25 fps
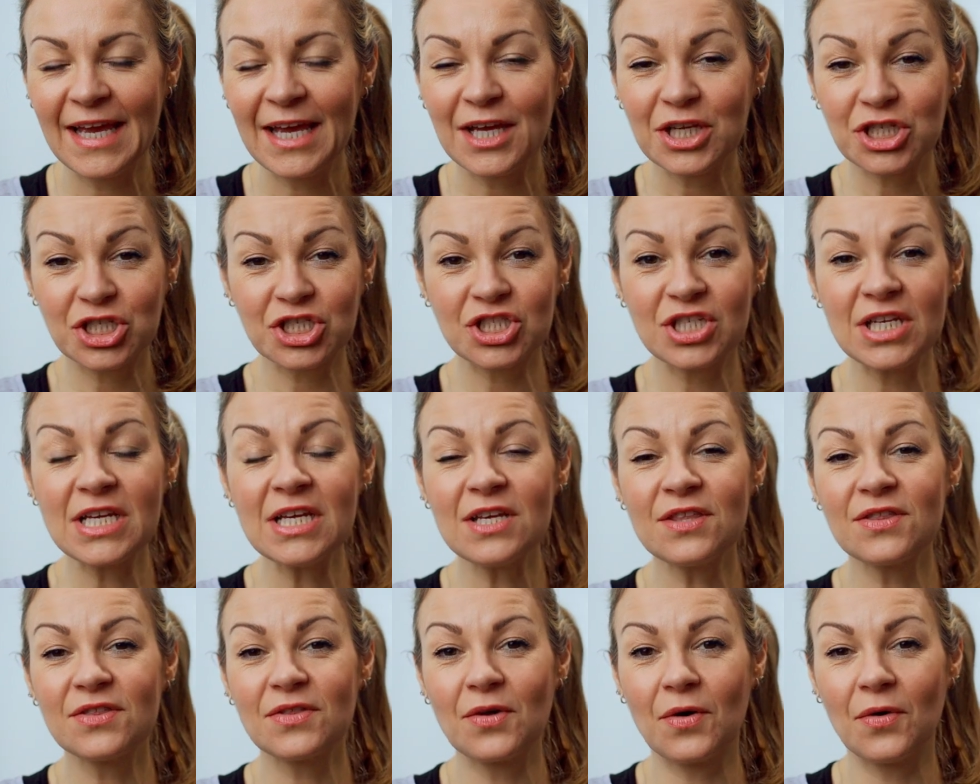She
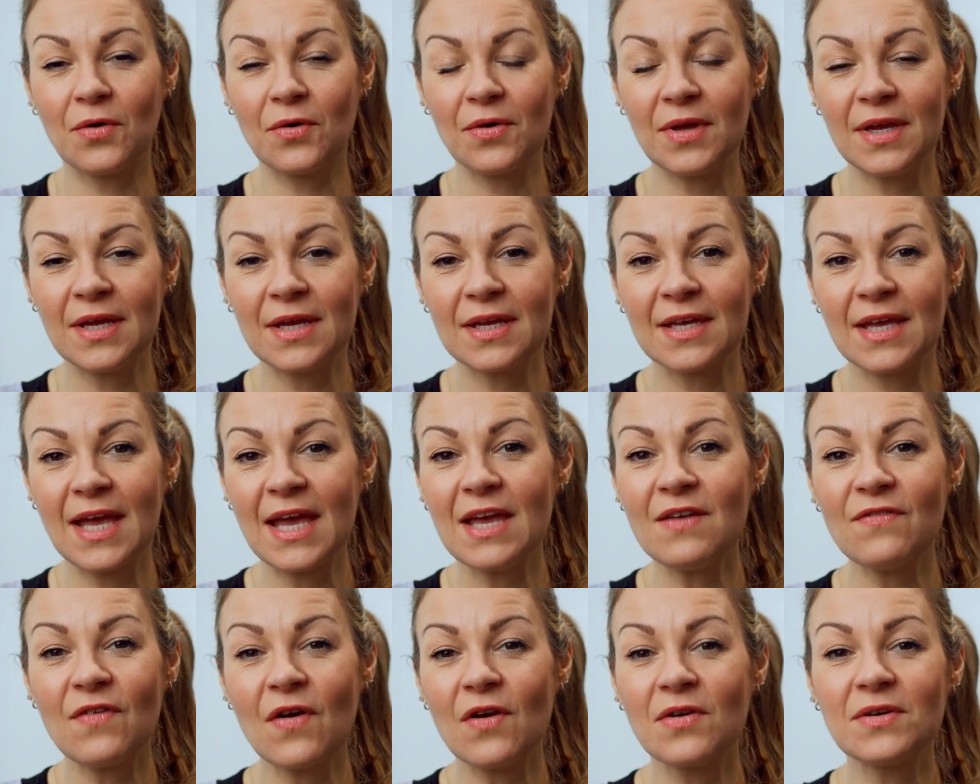thought it
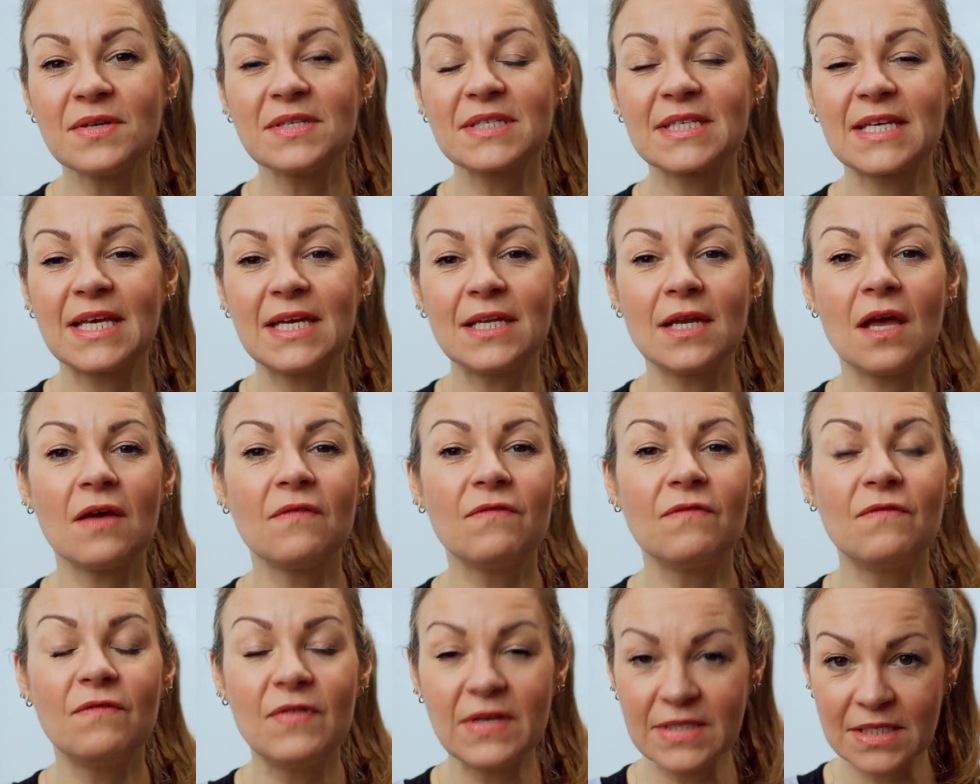gave her skin a
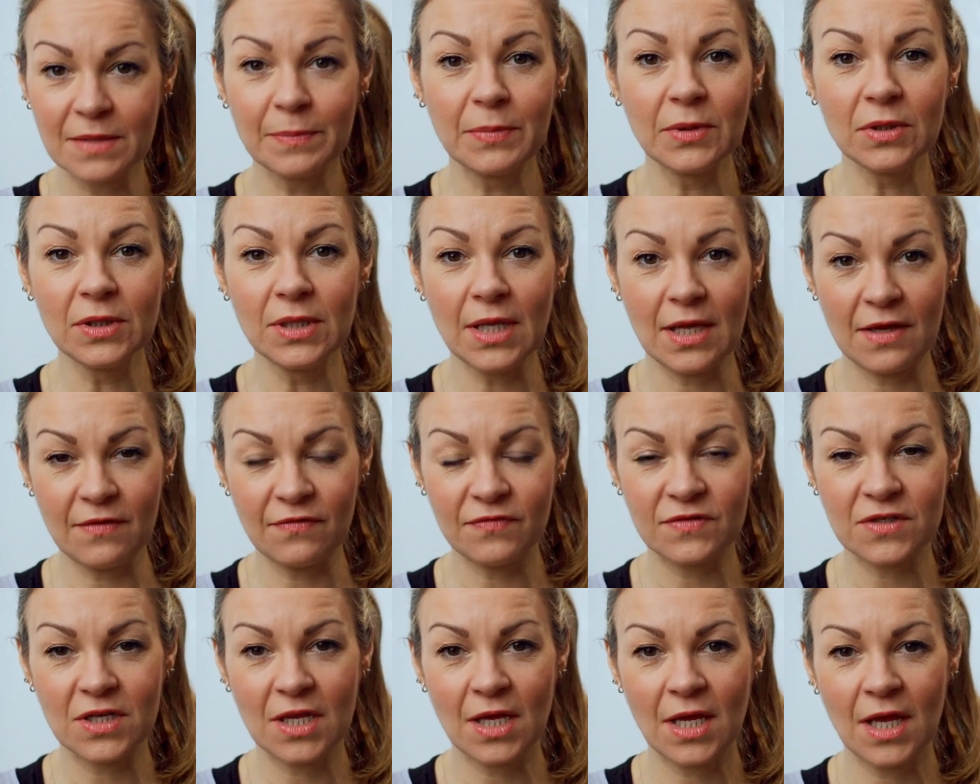visible
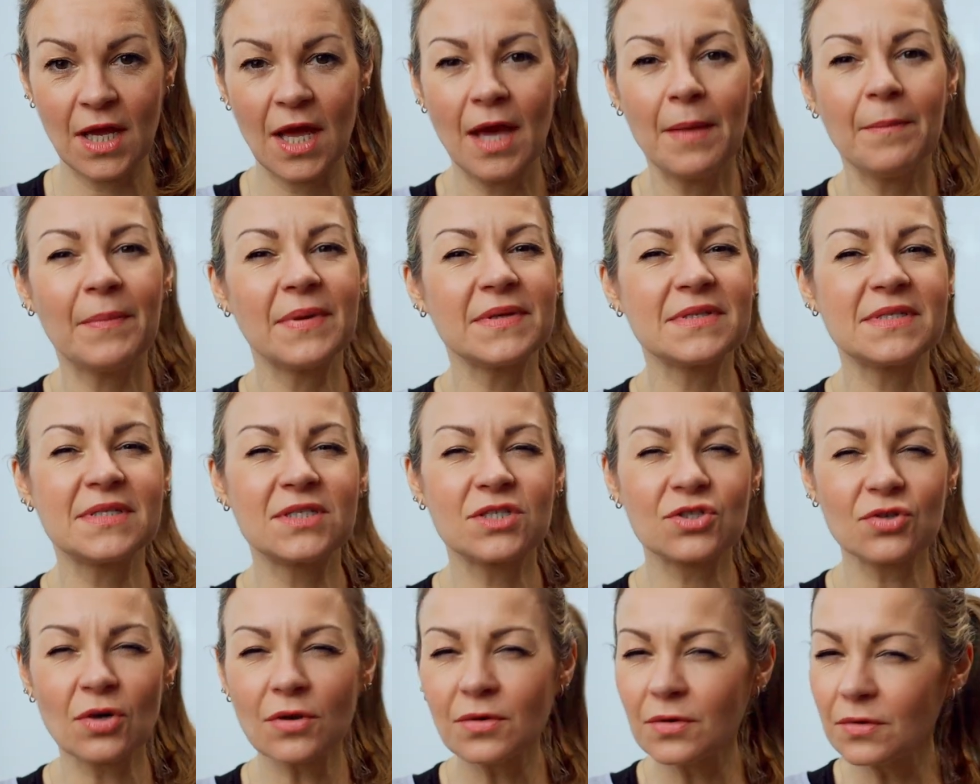lift, but
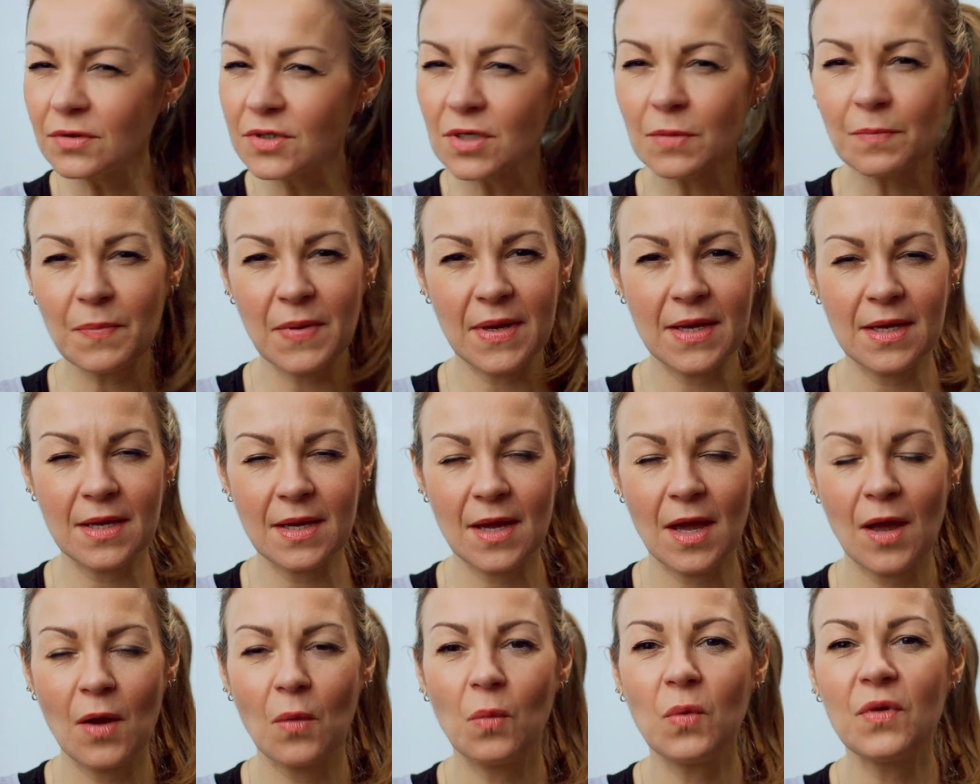struggled a
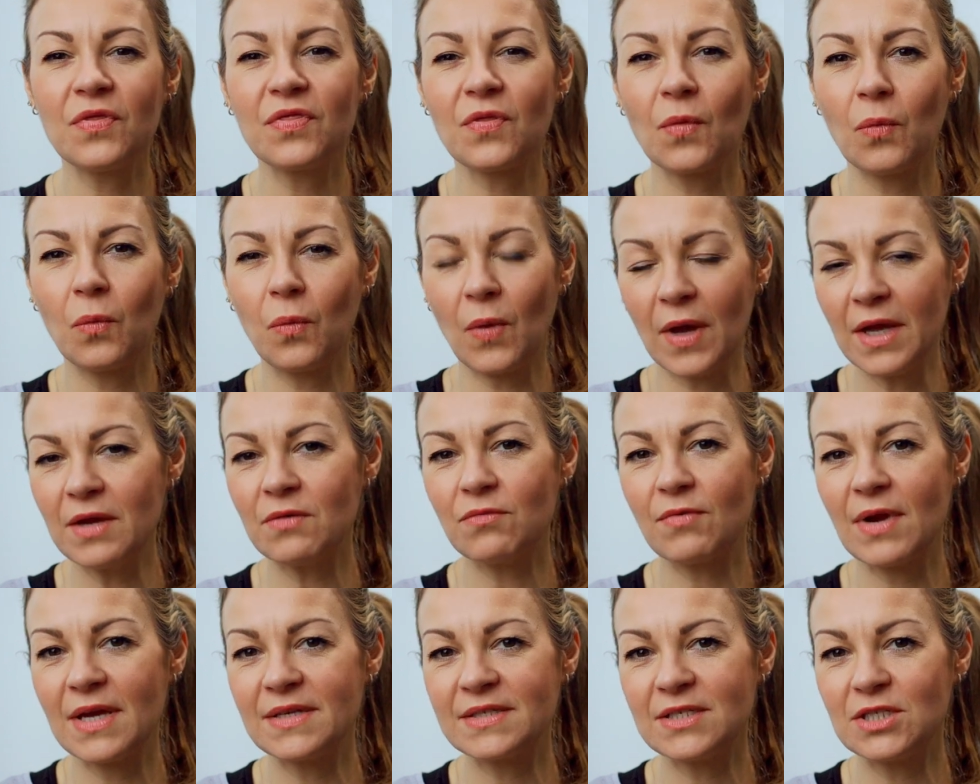bit with the
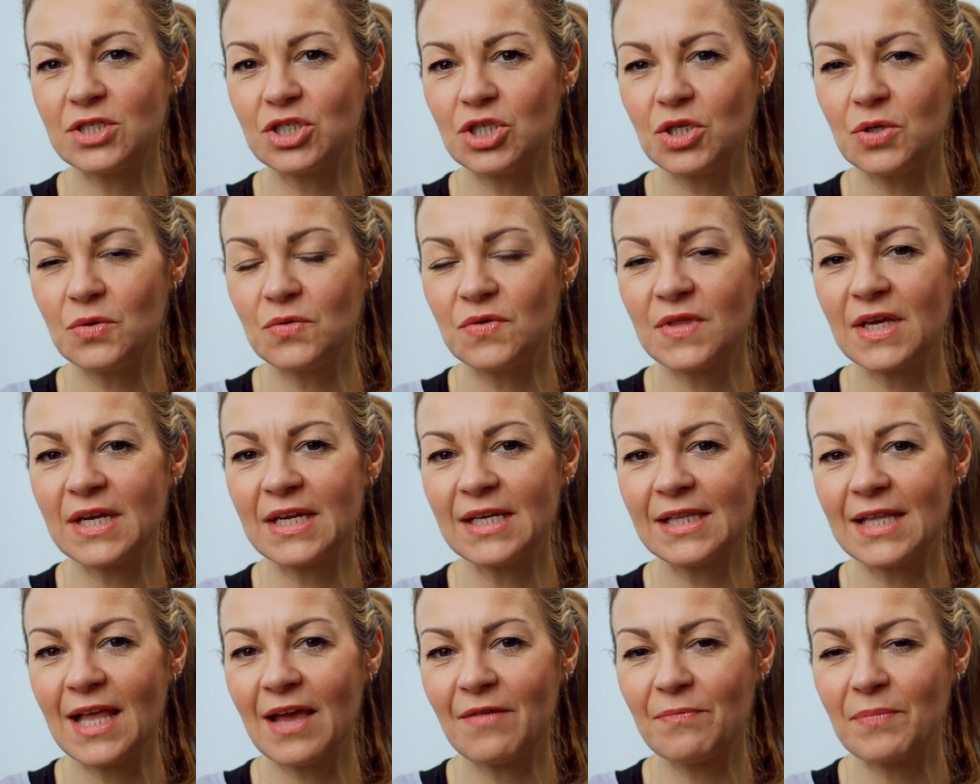white residue that
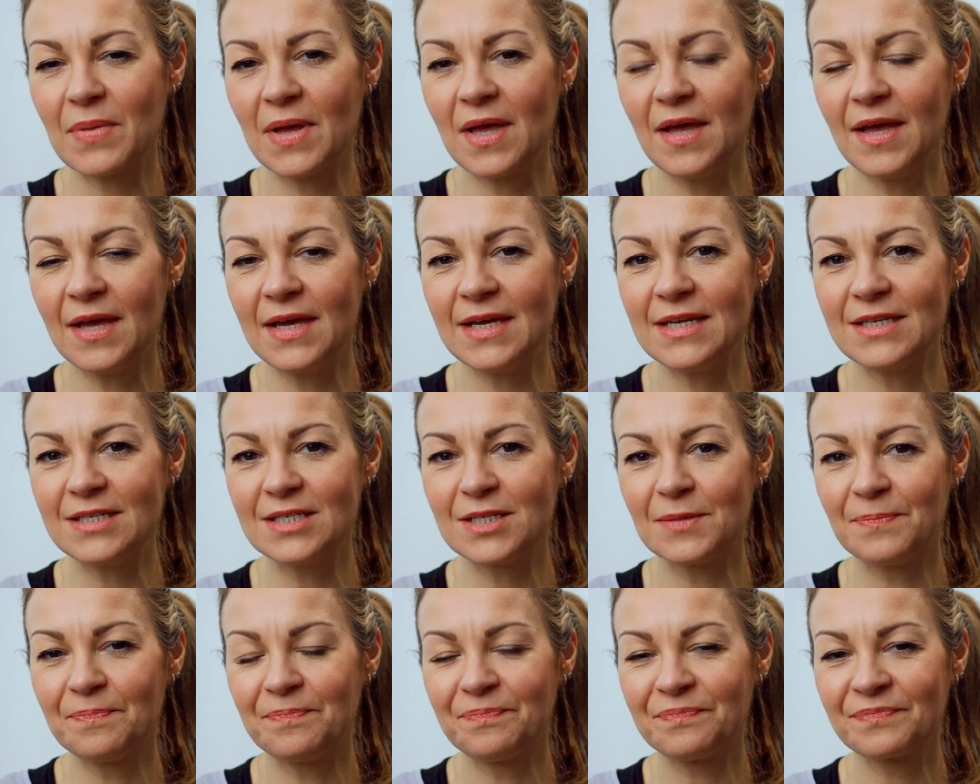it left
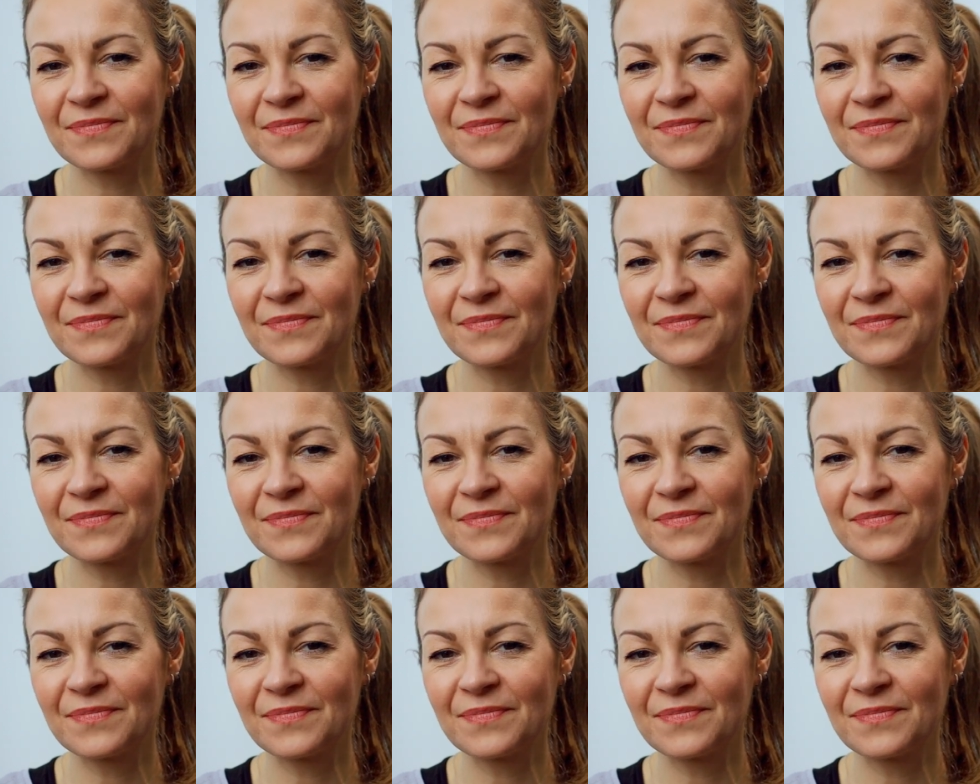behind.